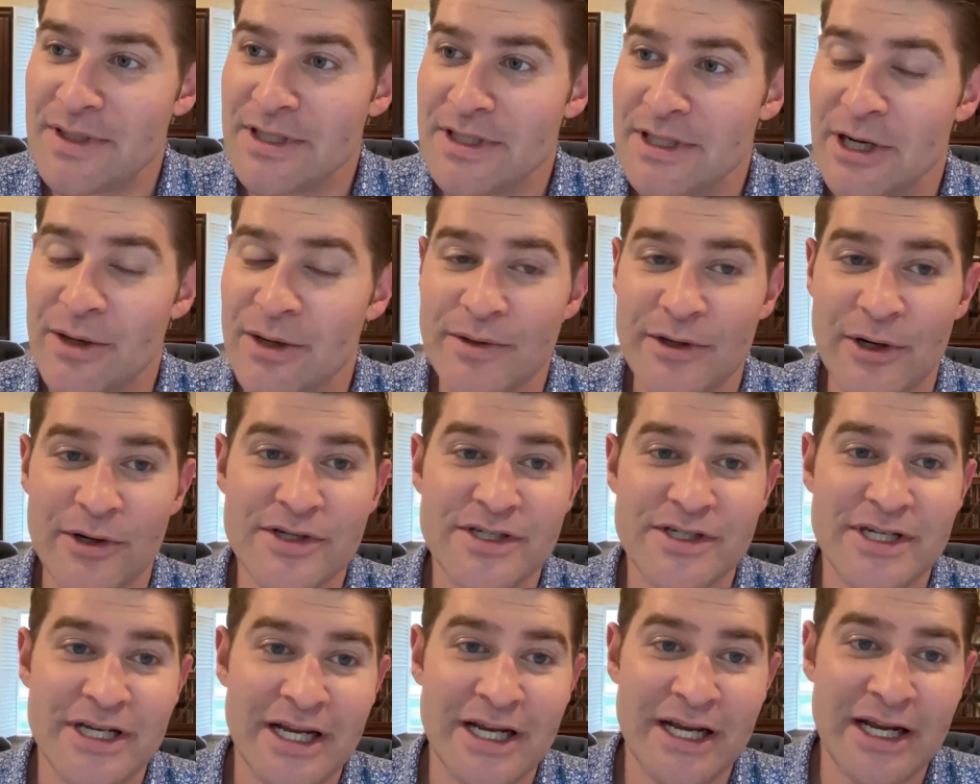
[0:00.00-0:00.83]

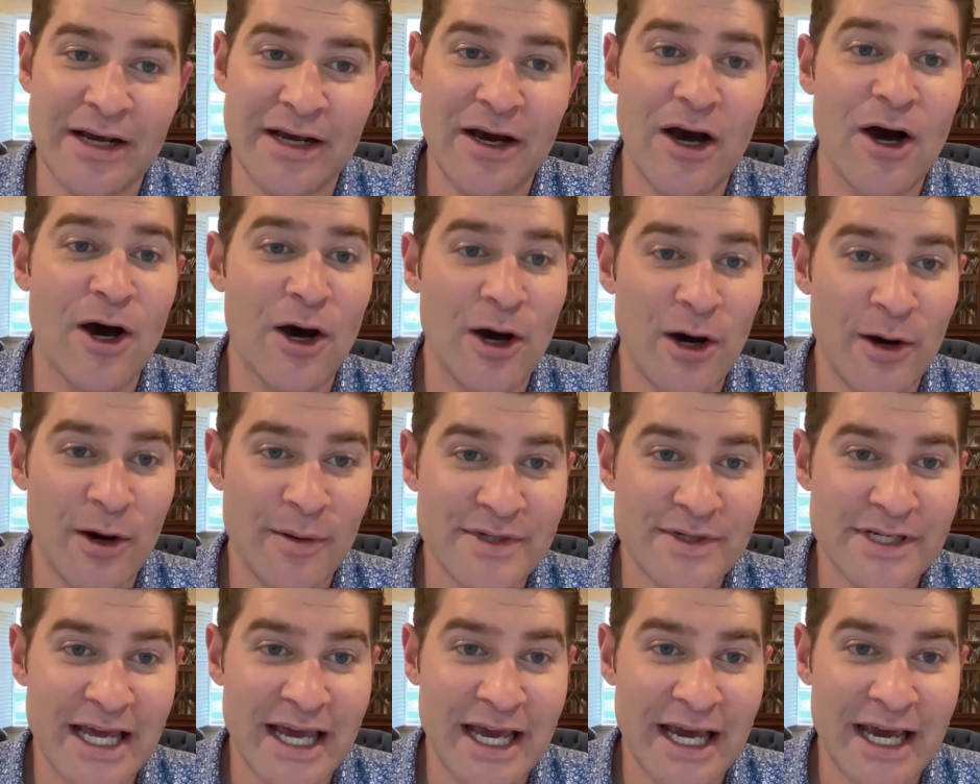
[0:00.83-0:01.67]
nursing
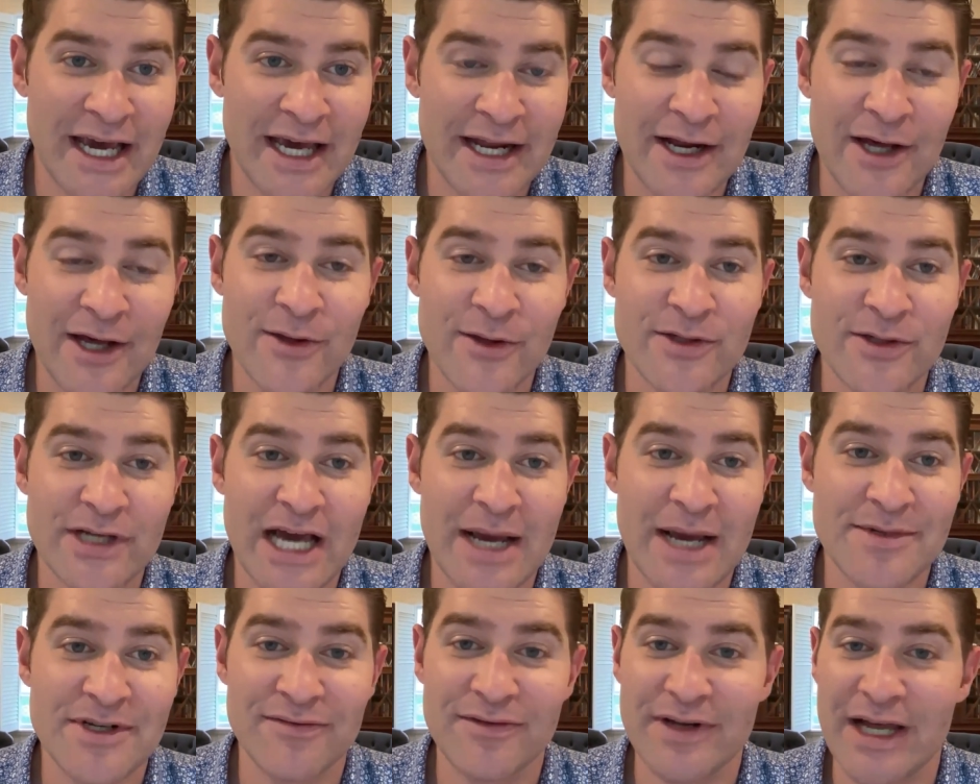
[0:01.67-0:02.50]
homes and other
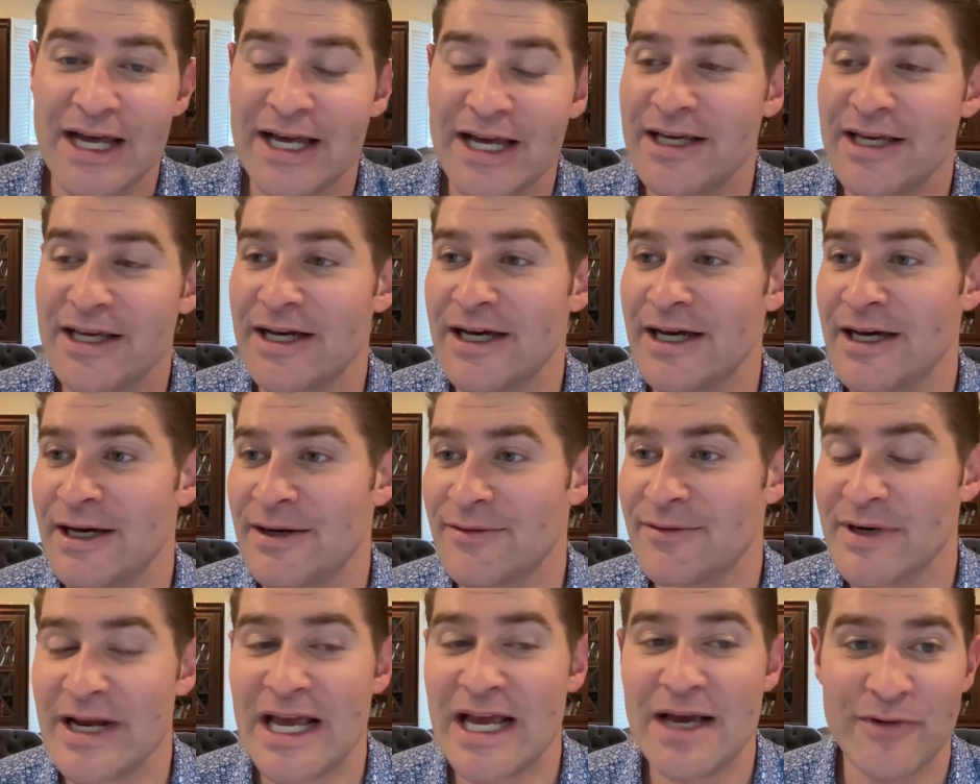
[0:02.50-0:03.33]
types of
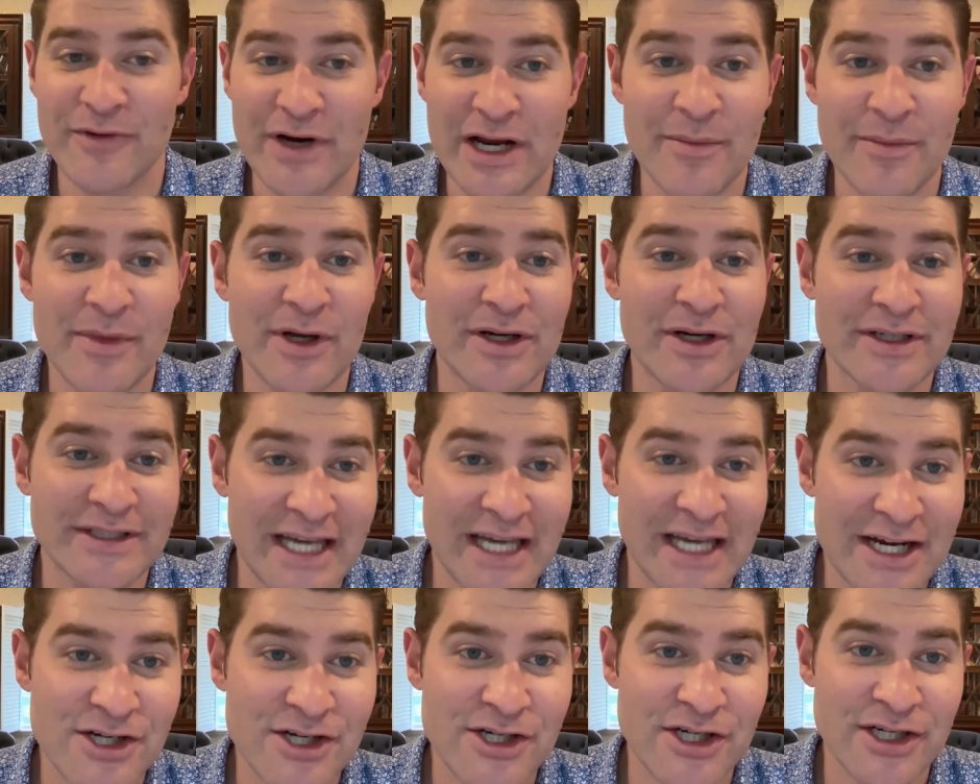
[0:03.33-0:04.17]

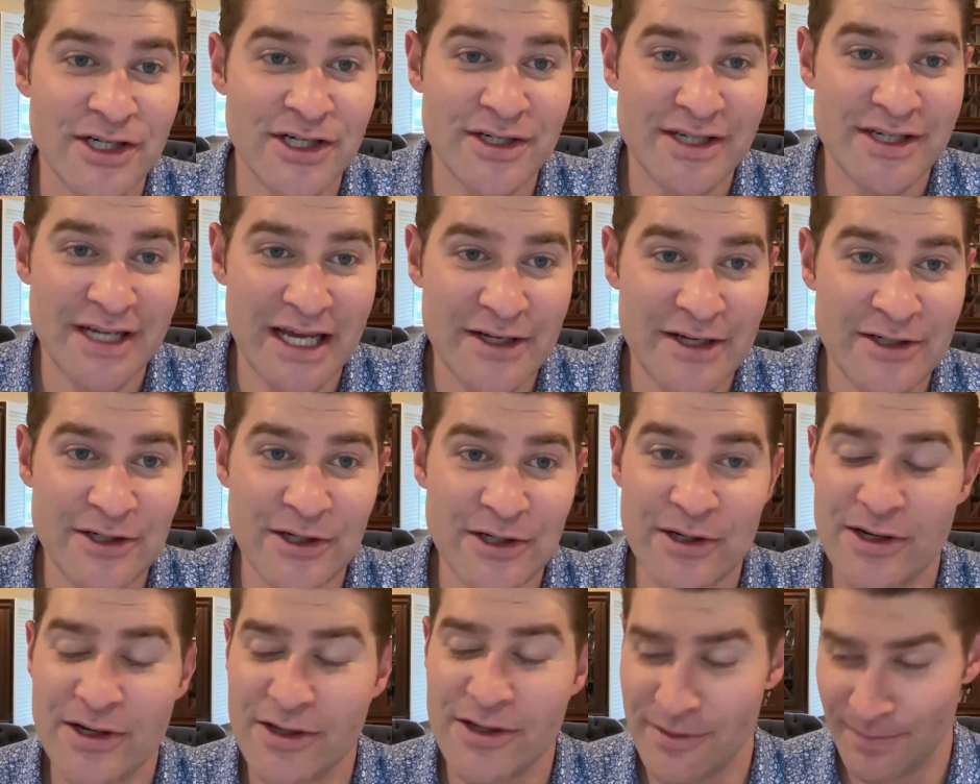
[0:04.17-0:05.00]
rehabilitation
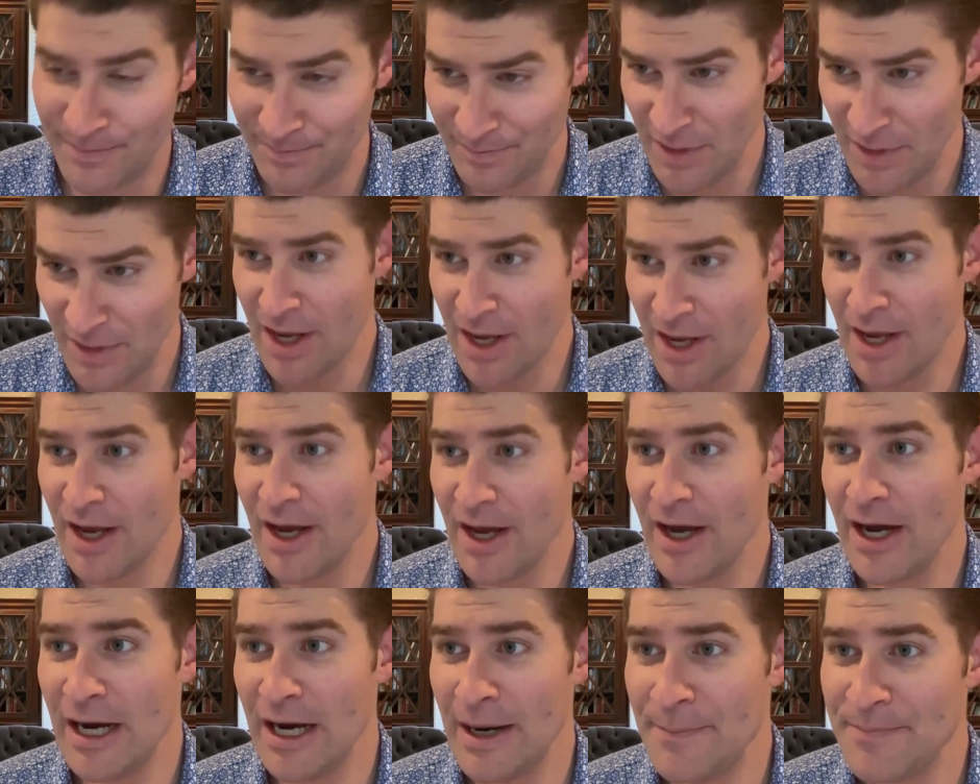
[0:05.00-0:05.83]
centers.
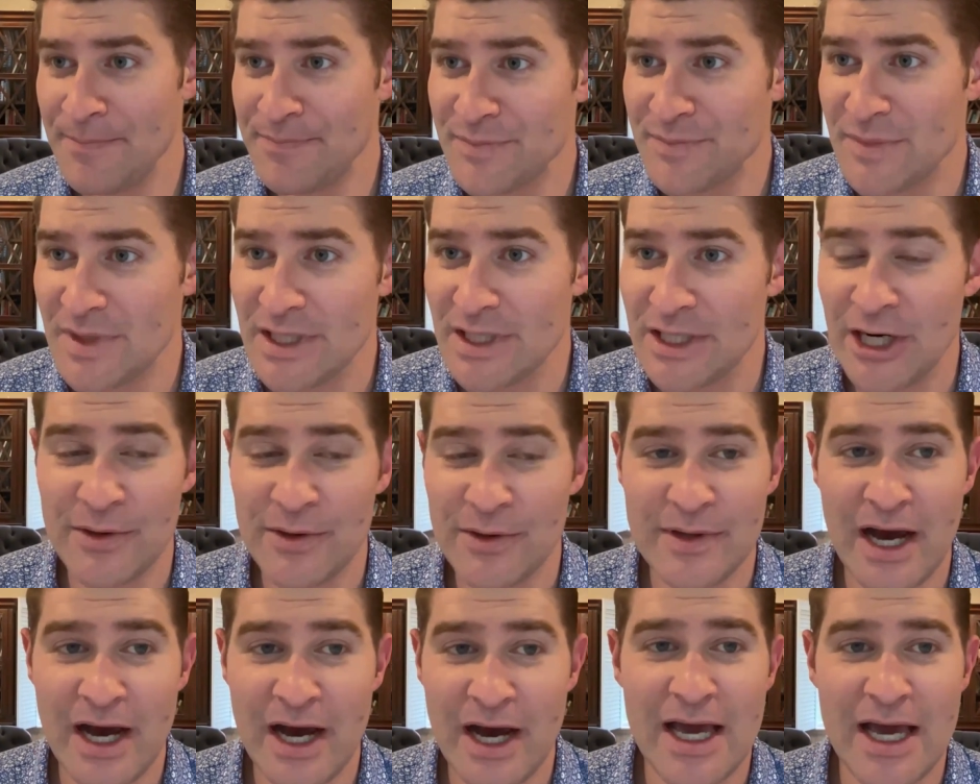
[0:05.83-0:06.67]

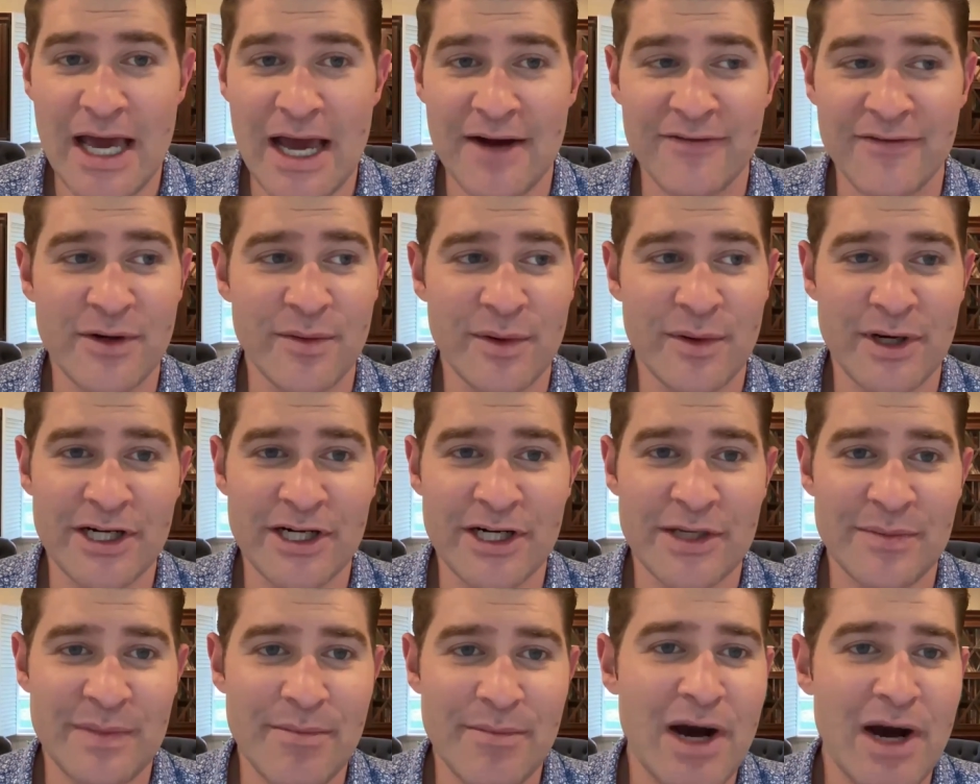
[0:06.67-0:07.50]
Not everyone
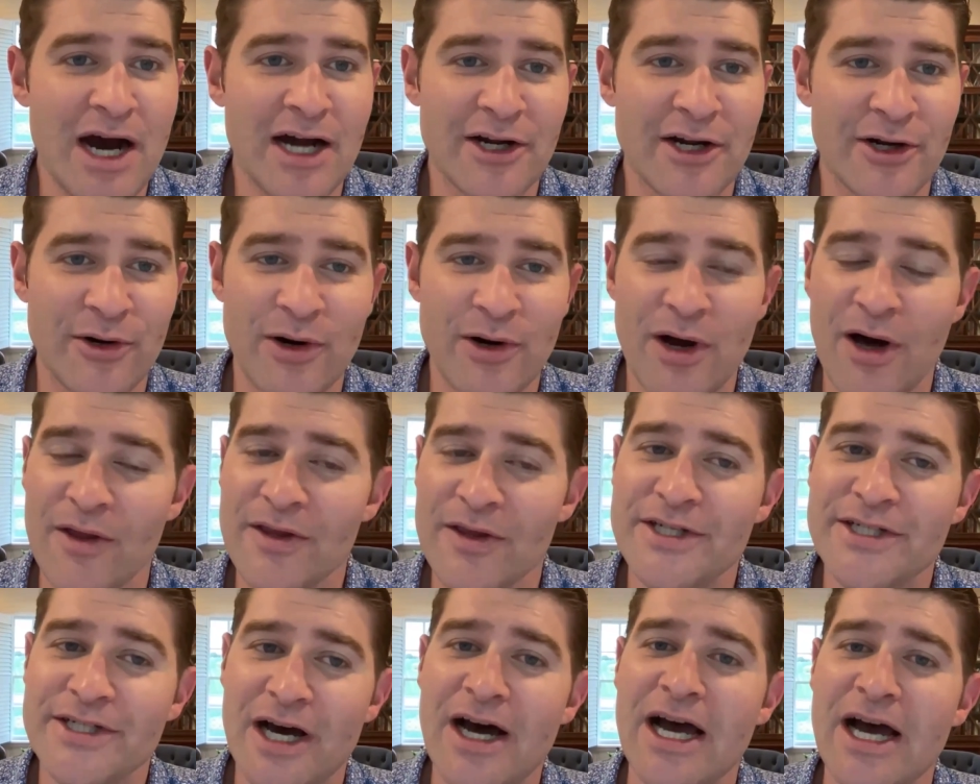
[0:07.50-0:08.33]
can be monitored all
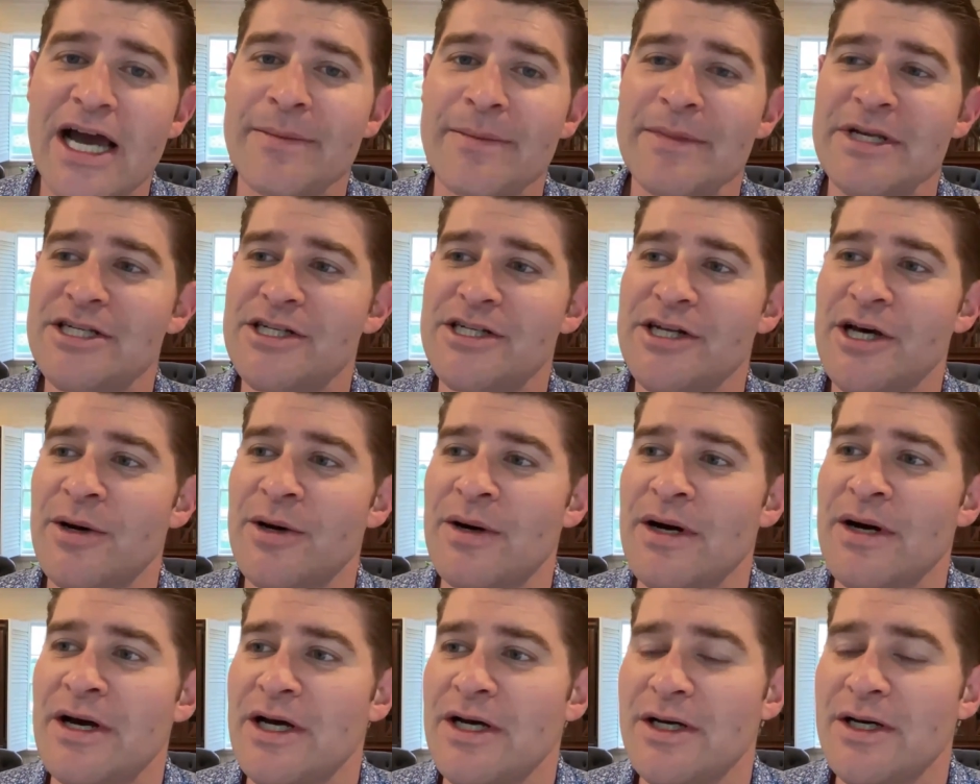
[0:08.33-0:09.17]
the time. And
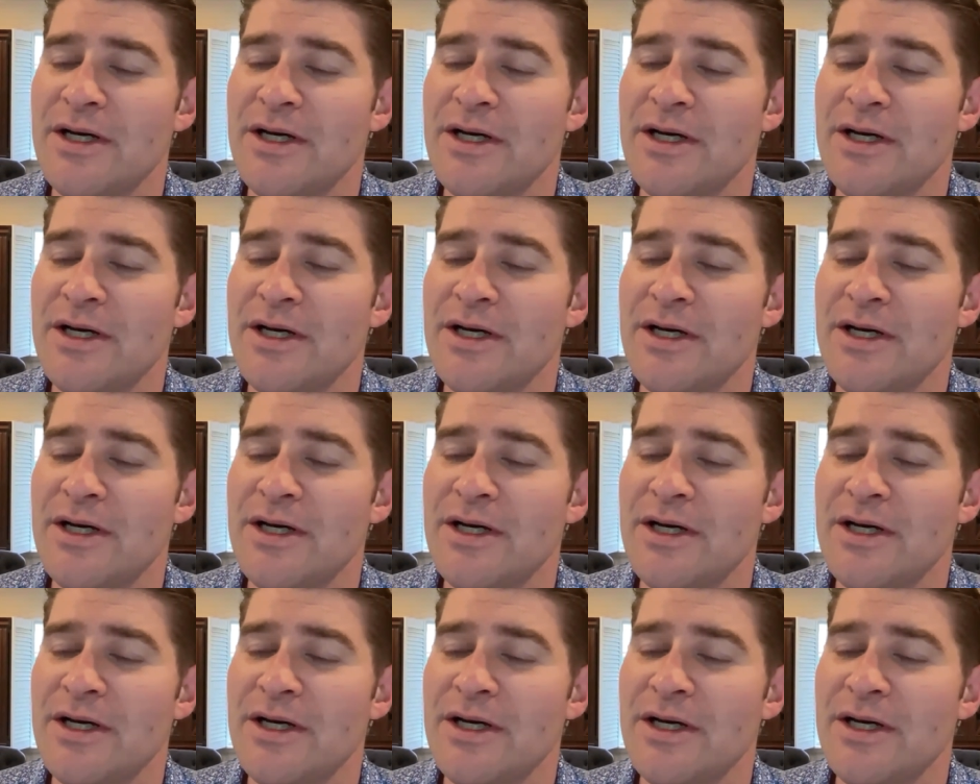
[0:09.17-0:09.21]
so